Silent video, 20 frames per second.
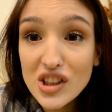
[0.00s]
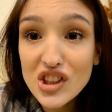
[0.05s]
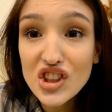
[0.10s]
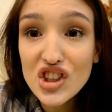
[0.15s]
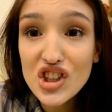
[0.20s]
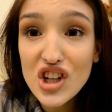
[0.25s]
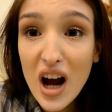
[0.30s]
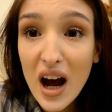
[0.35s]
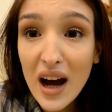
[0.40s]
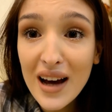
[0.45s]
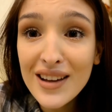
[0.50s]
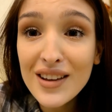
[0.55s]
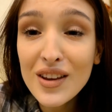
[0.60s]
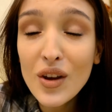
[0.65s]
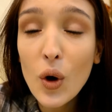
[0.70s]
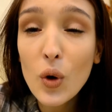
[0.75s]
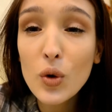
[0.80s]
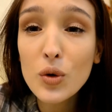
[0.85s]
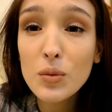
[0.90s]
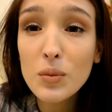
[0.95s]
shine
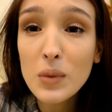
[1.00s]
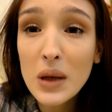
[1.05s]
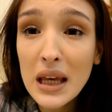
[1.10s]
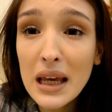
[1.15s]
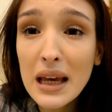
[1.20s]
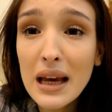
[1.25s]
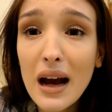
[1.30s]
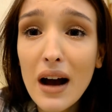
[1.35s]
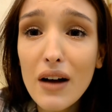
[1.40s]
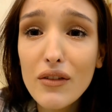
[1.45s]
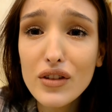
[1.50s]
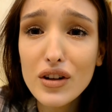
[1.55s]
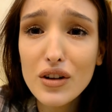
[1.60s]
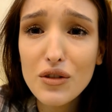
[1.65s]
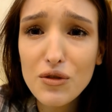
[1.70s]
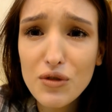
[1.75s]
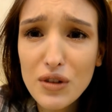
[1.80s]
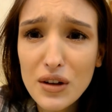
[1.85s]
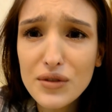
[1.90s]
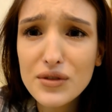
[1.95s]
on me after
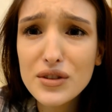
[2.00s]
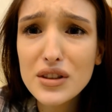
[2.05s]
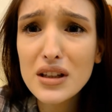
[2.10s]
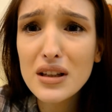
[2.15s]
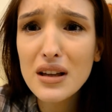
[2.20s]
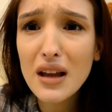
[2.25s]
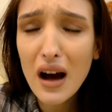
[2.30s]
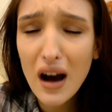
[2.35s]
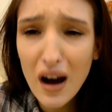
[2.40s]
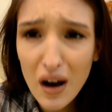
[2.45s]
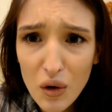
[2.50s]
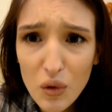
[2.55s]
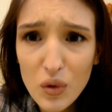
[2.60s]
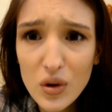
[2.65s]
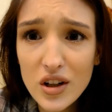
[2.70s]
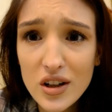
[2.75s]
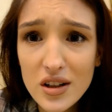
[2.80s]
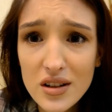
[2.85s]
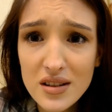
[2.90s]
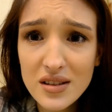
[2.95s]
15
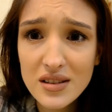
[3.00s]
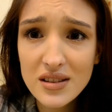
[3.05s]
hours.